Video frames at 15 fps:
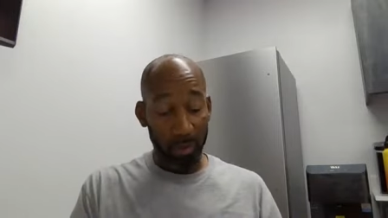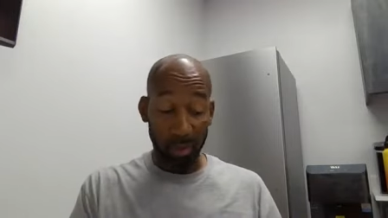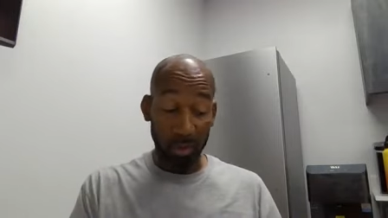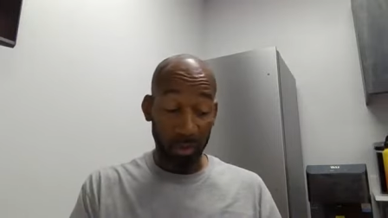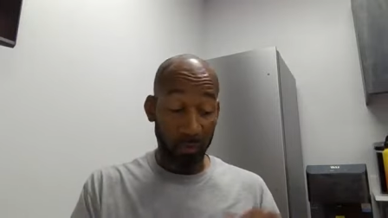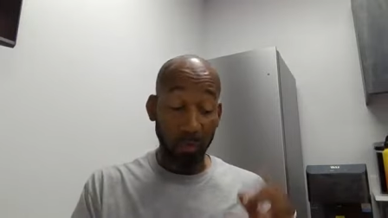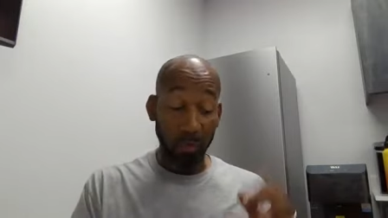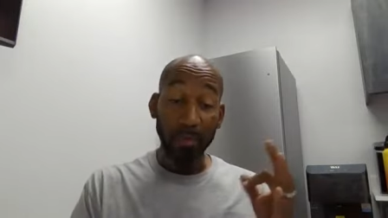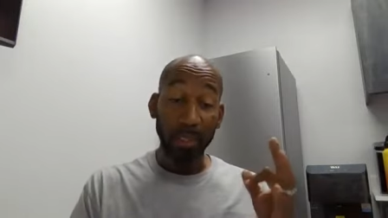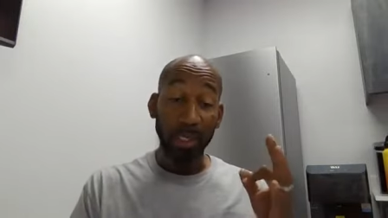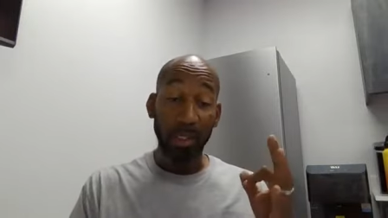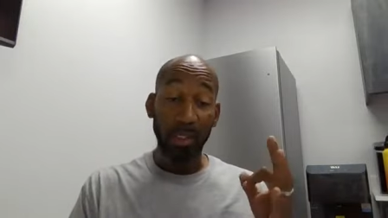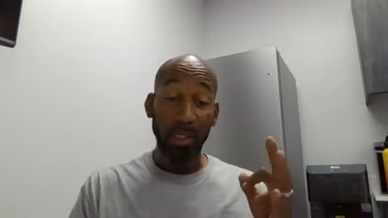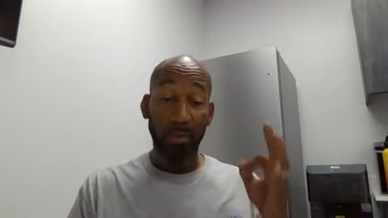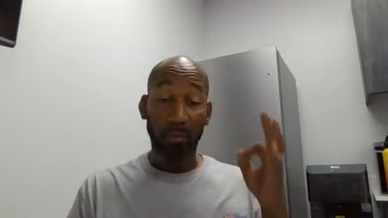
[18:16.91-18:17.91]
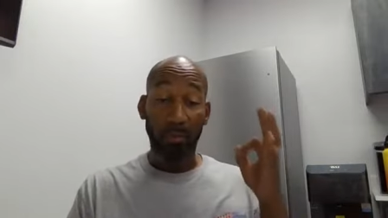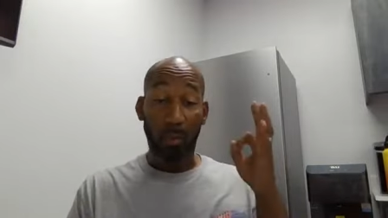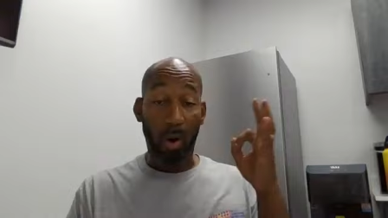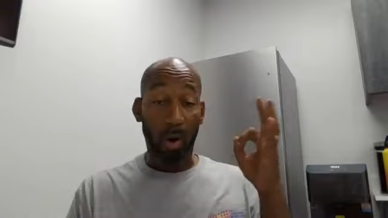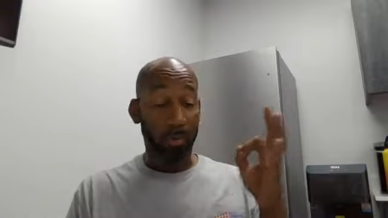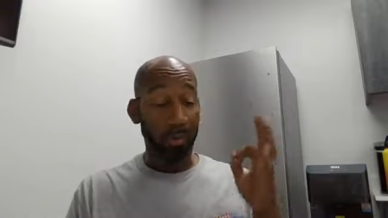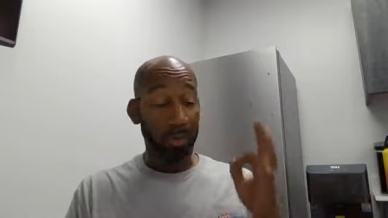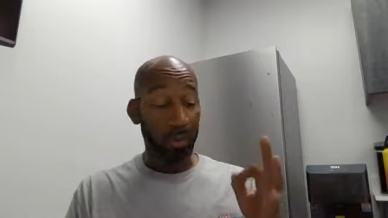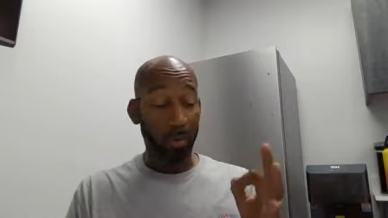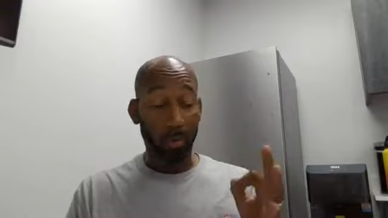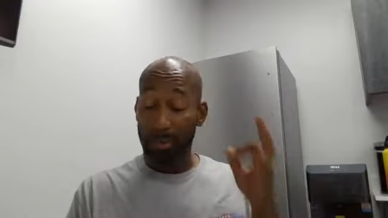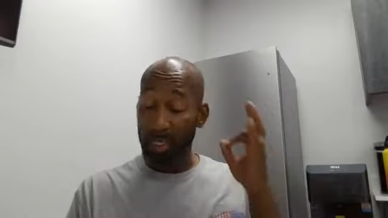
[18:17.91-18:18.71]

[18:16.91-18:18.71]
These are three men that walked with the Lord,